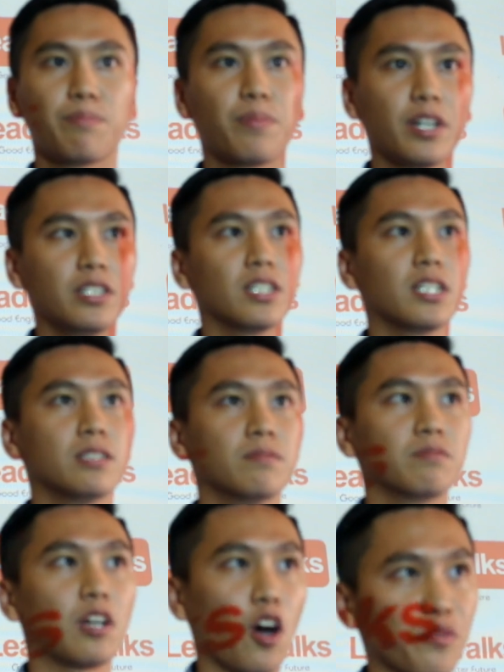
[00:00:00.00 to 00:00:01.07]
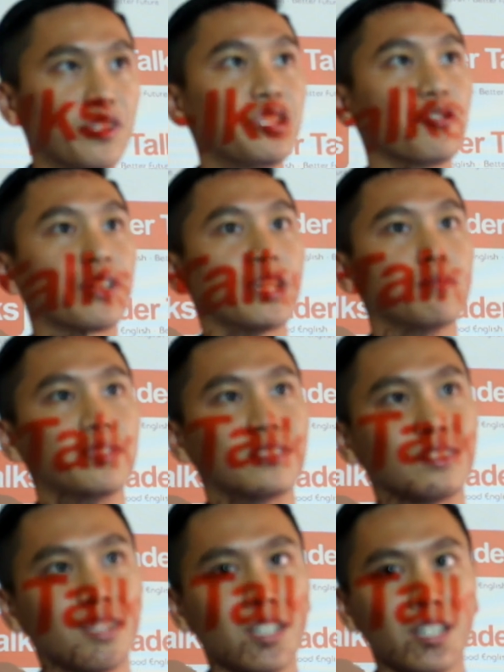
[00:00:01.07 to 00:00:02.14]
play a lot of video games,
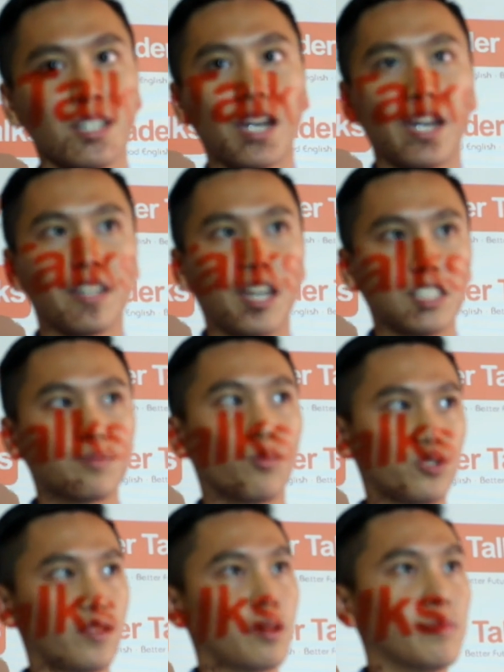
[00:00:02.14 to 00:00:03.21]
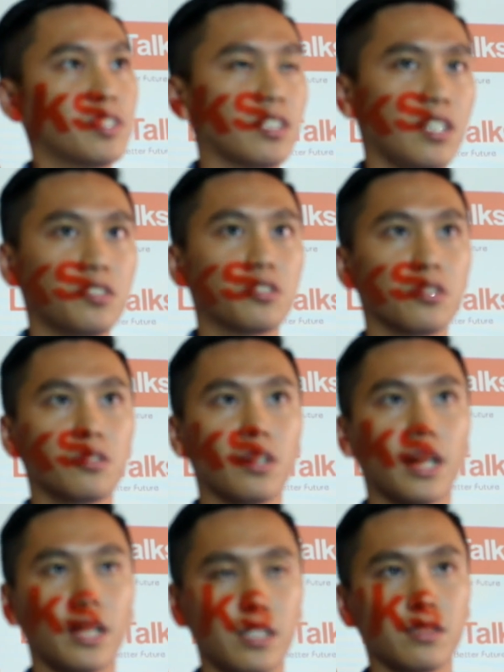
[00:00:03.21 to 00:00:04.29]
and as most Vietnamese kids do,
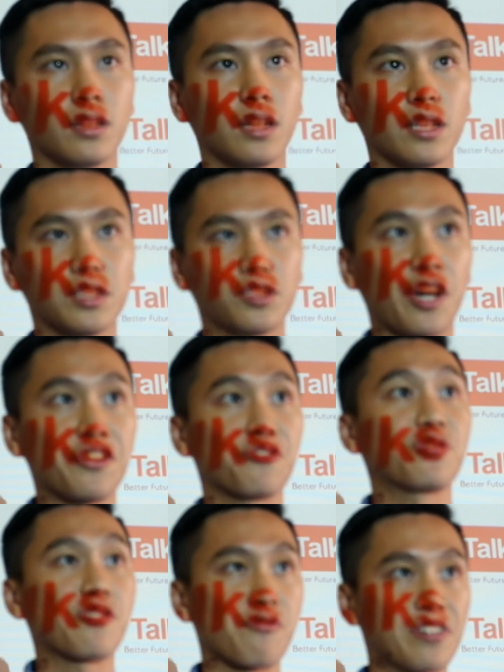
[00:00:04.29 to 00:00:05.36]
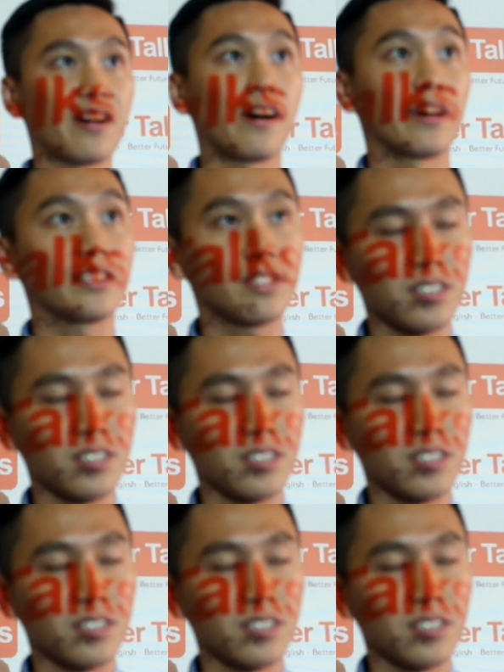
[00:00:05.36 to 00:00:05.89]
I study really, really hard.